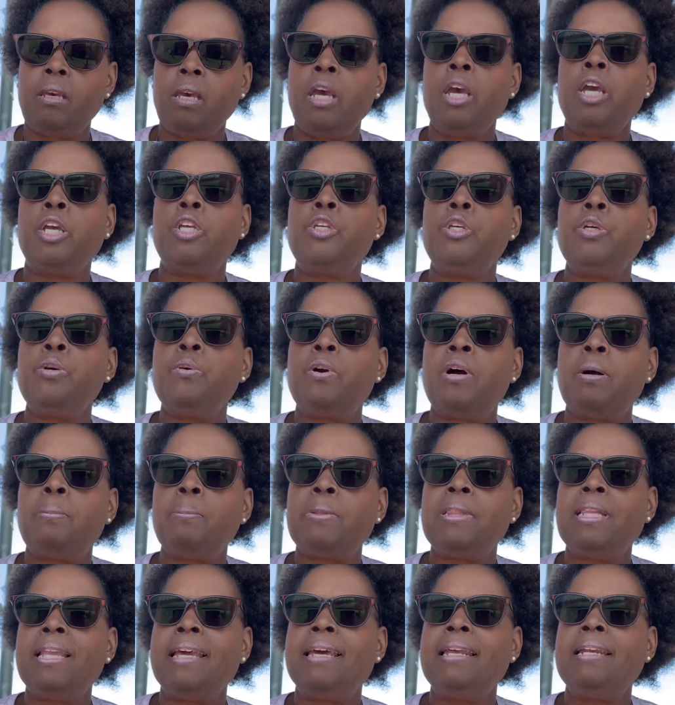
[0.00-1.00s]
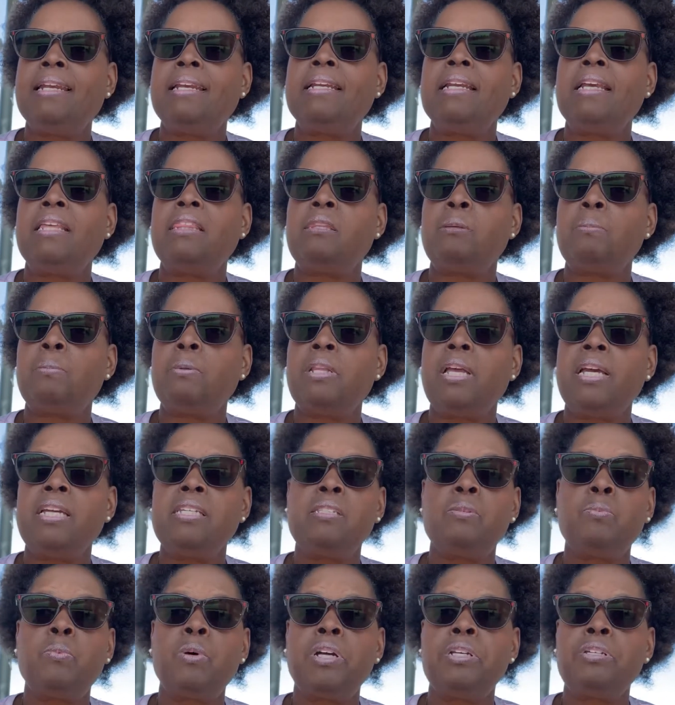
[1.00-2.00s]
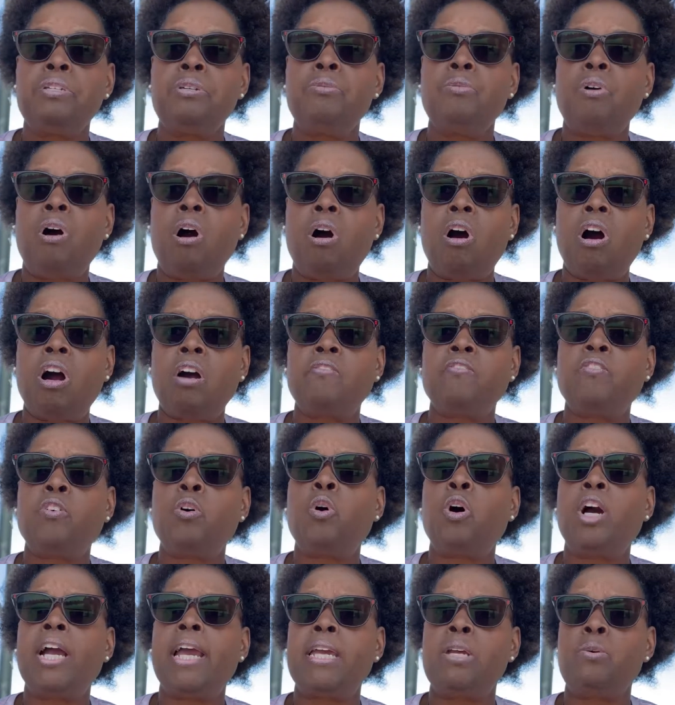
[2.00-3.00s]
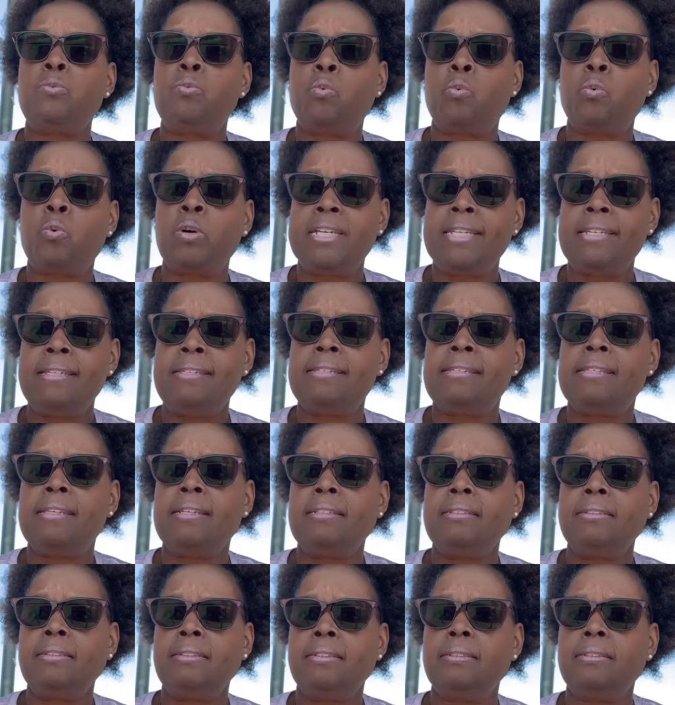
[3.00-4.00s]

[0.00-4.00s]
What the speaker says: You are planted in the place where you are for a reason.